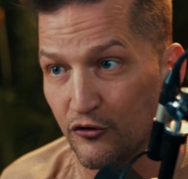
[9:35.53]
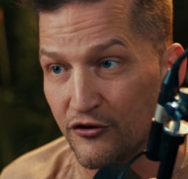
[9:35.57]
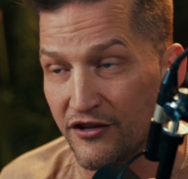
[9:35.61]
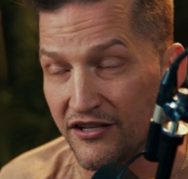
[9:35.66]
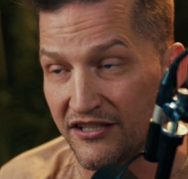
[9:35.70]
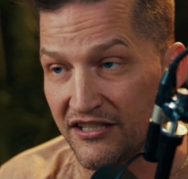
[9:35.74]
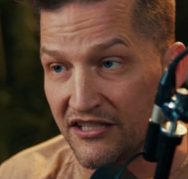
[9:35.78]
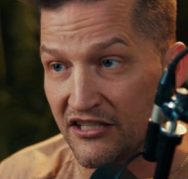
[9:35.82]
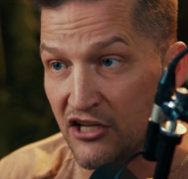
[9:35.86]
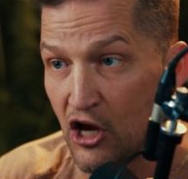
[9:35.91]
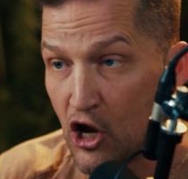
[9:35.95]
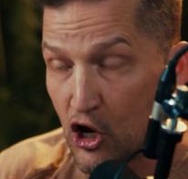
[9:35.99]

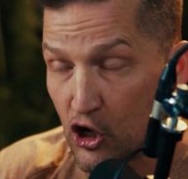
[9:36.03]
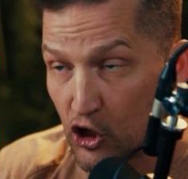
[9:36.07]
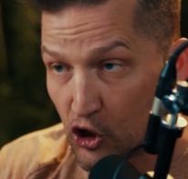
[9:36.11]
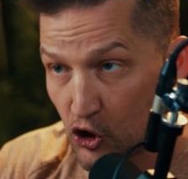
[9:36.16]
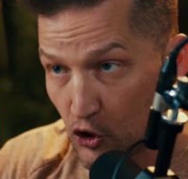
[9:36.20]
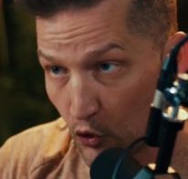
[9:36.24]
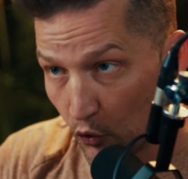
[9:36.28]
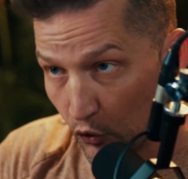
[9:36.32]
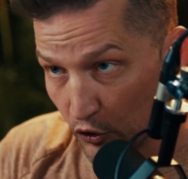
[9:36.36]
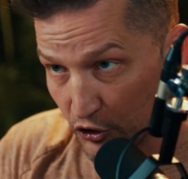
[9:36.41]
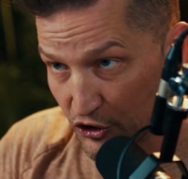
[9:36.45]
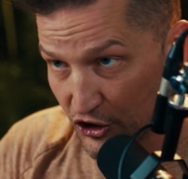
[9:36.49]
This is
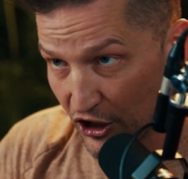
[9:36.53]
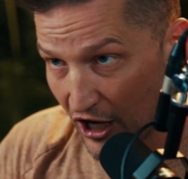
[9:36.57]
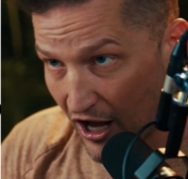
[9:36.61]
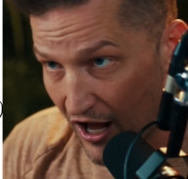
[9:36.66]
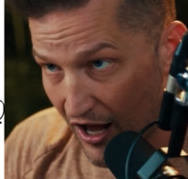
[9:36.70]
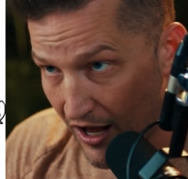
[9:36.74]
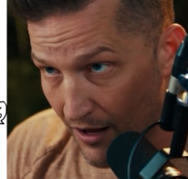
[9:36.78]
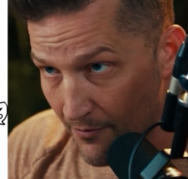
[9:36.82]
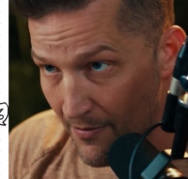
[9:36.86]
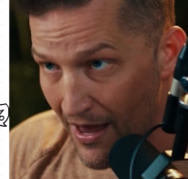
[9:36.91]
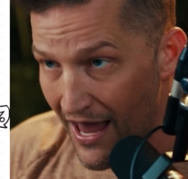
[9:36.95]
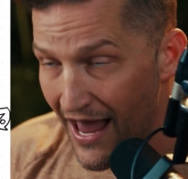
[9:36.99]
your
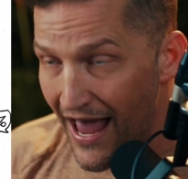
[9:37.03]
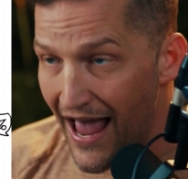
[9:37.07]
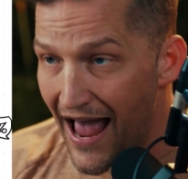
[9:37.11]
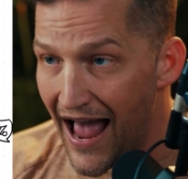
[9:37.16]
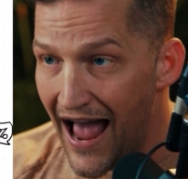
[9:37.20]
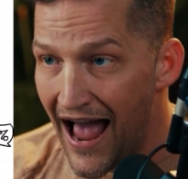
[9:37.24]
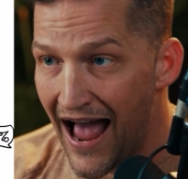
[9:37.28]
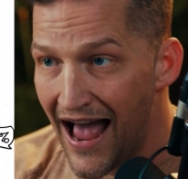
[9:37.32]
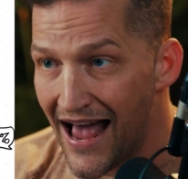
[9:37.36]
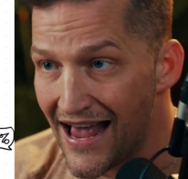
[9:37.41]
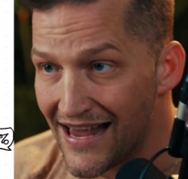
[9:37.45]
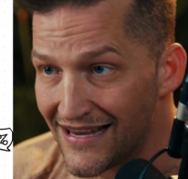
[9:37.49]
job
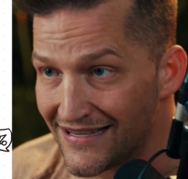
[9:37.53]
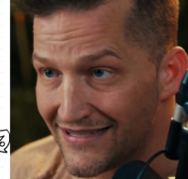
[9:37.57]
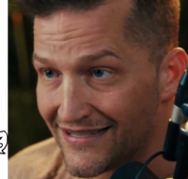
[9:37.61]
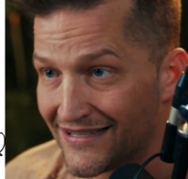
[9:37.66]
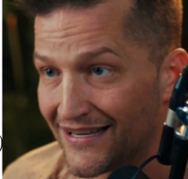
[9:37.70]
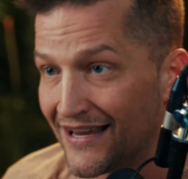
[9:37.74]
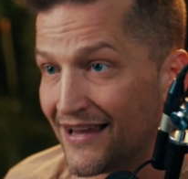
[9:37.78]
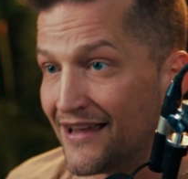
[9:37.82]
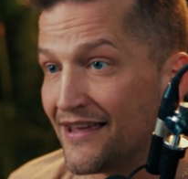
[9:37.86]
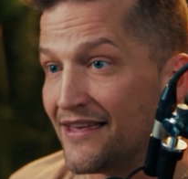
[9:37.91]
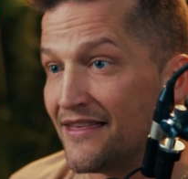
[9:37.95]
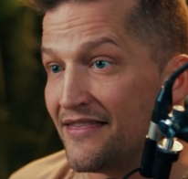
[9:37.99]
as
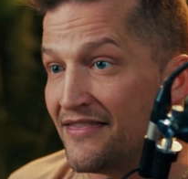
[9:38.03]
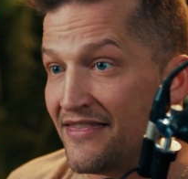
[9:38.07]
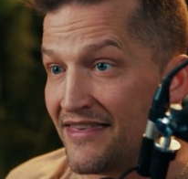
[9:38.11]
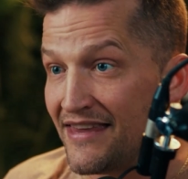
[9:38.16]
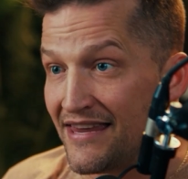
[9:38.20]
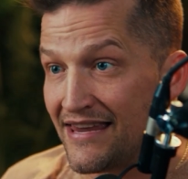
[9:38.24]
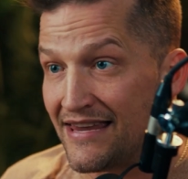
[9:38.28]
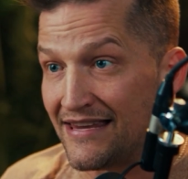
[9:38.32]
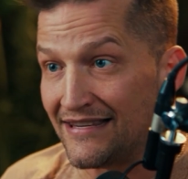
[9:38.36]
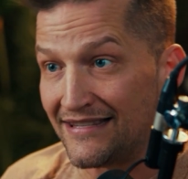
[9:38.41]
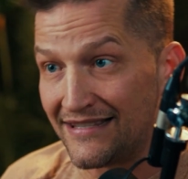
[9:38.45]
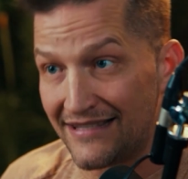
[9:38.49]

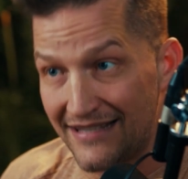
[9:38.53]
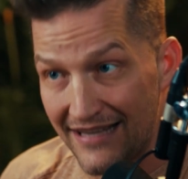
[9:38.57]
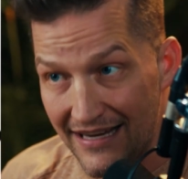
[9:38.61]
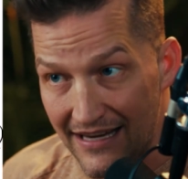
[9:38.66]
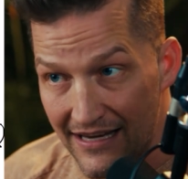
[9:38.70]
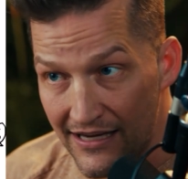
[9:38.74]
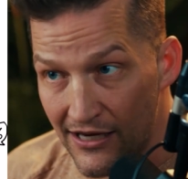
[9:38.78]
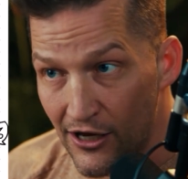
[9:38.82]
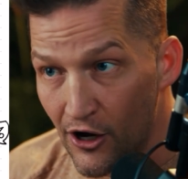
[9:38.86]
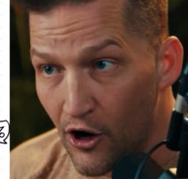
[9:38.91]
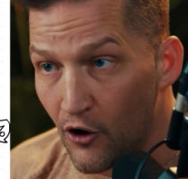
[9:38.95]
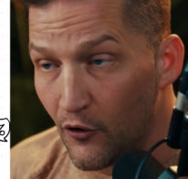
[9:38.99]
the
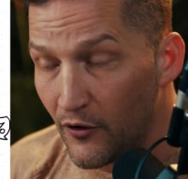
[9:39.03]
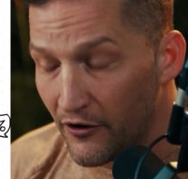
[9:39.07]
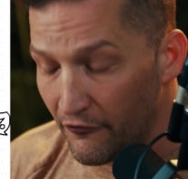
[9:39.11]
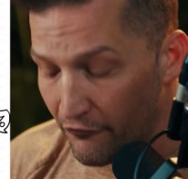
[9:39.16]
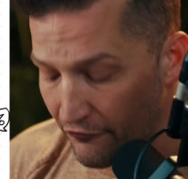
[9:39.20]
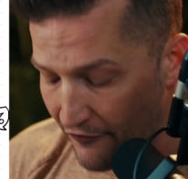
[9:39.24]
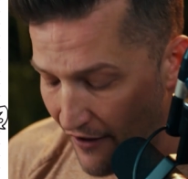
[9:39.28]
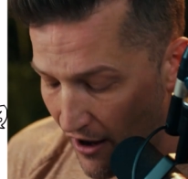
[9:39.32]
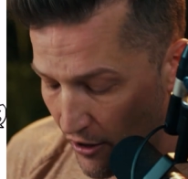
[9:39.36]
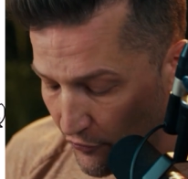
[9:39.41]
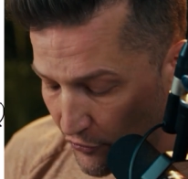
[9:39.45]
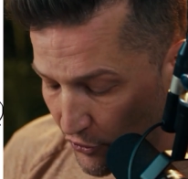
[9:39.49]
CEO and
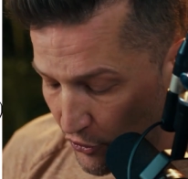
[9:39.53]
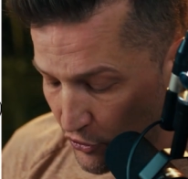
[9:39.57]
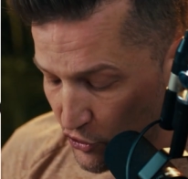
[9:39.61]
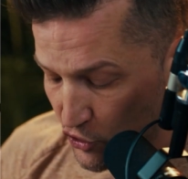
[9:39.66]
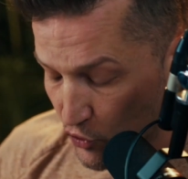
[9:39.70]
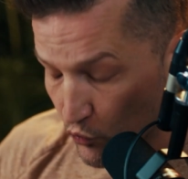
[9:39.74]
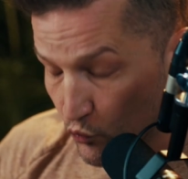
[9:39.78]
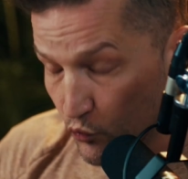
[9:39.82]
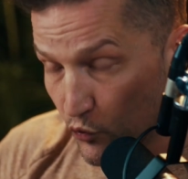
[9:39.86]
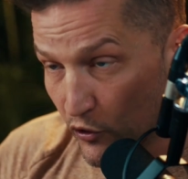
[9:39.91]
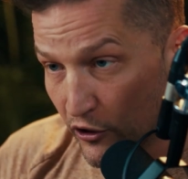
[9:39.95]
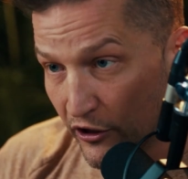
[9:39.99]
founder
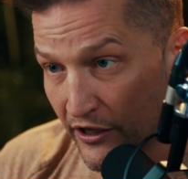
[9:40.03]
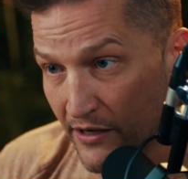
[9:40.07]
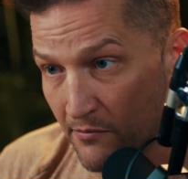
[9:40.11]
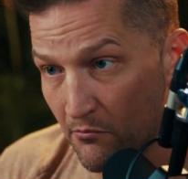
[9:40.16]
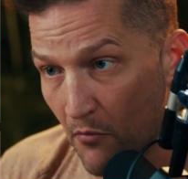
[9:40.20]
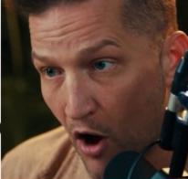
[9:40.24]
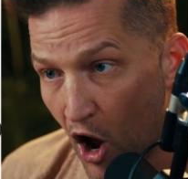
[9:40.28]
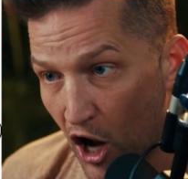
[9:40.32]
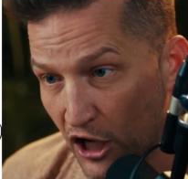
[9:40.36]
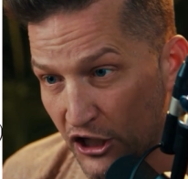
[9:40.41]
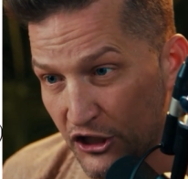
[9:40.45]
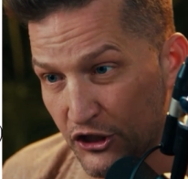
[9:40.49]
to really
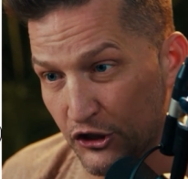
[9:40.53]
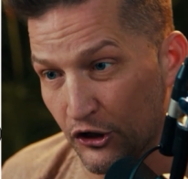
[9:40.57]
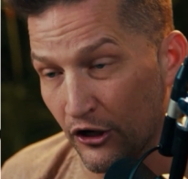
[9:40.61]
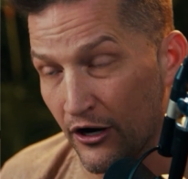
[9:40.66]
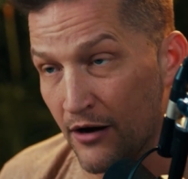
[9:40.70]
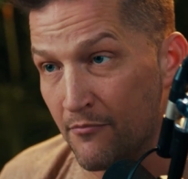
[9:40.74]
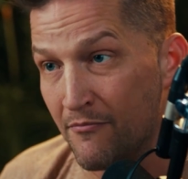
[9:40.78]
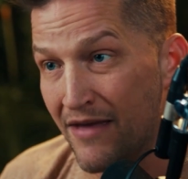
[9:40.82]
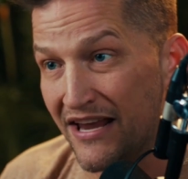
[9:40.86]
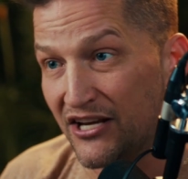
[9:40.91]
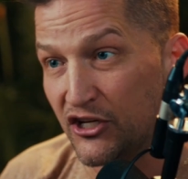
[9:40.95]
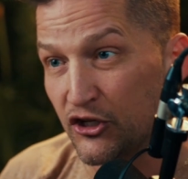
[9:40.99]
monitor
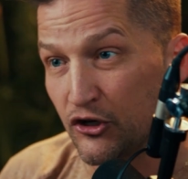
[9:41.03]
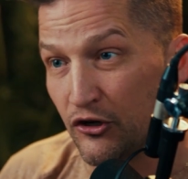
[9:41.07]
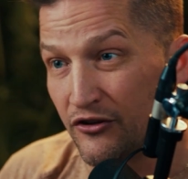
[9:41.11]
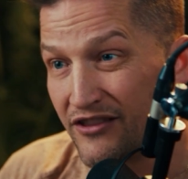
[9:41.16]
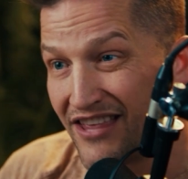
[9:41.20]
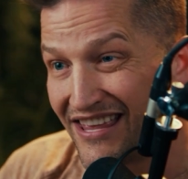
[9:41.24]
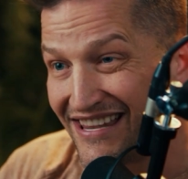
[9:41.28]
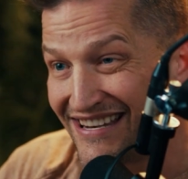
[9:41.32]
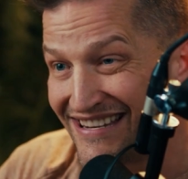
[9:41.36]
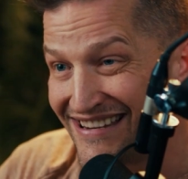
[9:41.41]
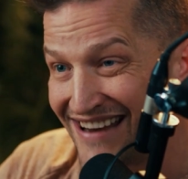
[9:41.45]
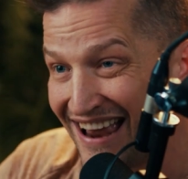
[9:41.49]
and make sure
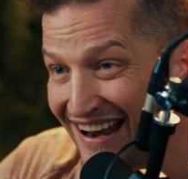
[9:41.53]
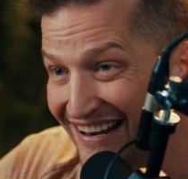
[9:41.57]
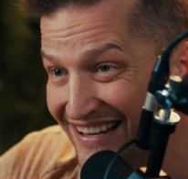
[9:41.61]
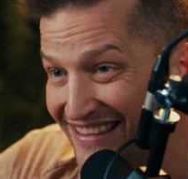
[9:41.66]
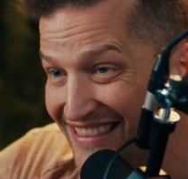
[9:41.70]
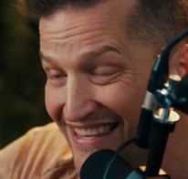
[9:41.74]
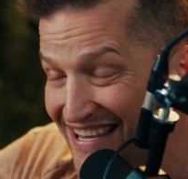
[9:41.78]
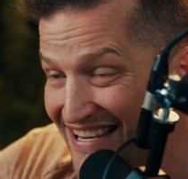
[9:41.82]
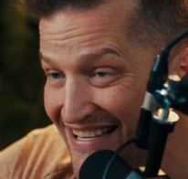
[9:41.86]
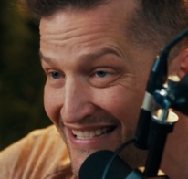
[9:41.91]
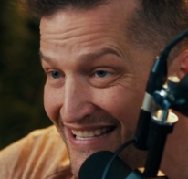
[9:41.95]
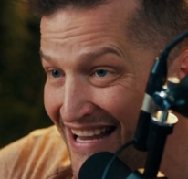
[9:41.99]
that none of
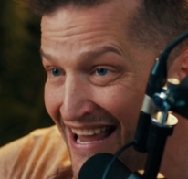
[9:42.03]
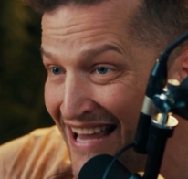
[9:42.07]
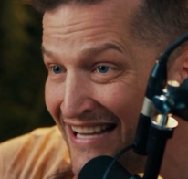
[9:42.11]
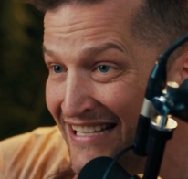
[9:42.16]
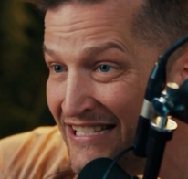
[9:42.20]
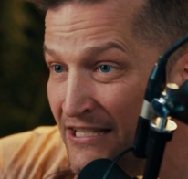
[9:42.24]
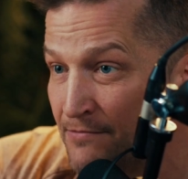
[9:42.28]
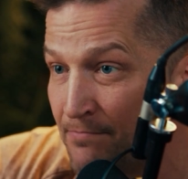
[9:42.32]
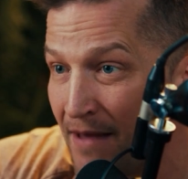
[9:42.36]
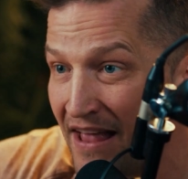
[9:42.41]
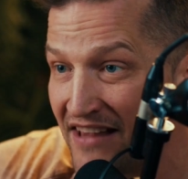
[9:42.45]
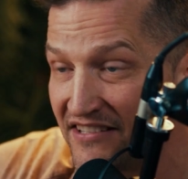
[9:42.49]
these
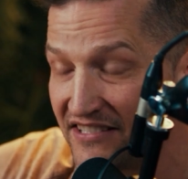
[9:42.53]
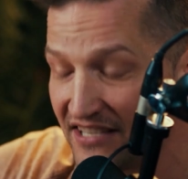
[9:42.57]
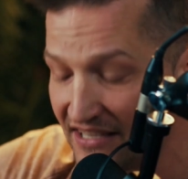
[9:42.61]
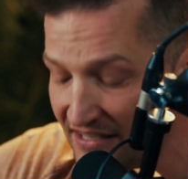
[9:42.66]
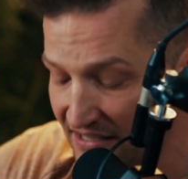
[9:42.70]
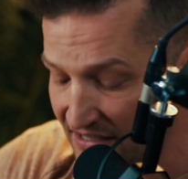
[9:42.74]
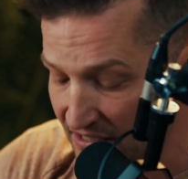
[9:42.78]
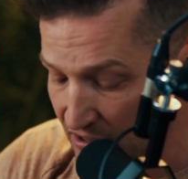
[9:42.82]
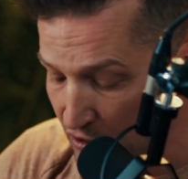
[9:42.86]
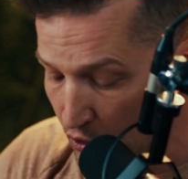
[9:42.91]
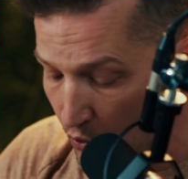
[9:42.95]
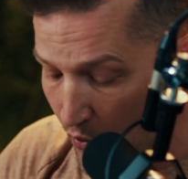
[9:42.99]

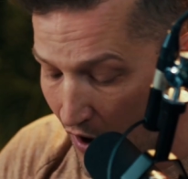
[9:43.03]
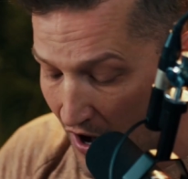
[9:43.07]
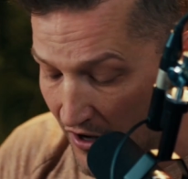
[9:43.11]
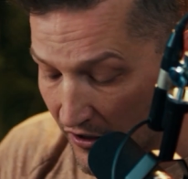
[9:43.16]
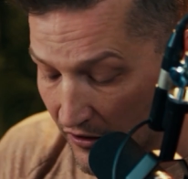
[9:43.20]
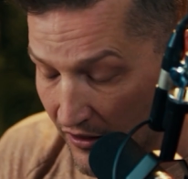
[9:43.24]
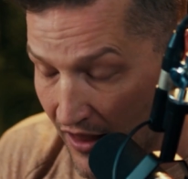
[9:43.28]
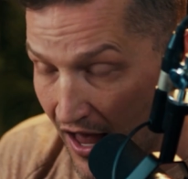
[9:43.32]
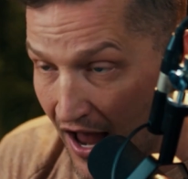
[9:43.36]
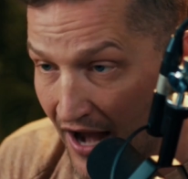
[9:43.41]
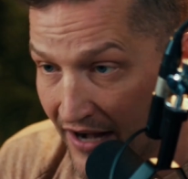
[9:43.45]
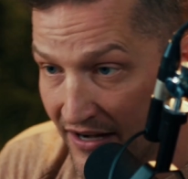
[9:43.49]
expenses go out of
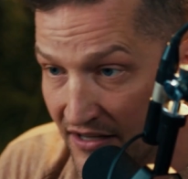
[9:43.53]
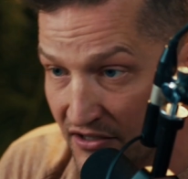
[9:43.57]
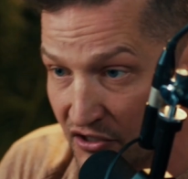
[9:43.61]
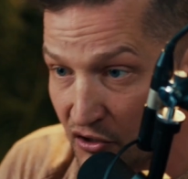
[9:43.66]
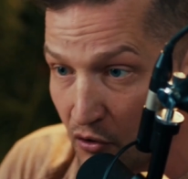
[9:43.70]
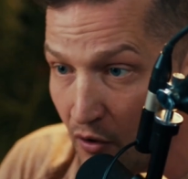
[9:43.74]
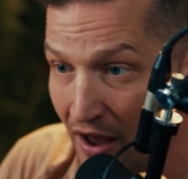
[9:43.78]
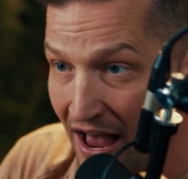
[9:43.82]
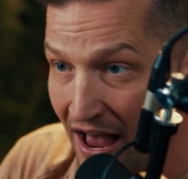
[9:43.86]
line. And so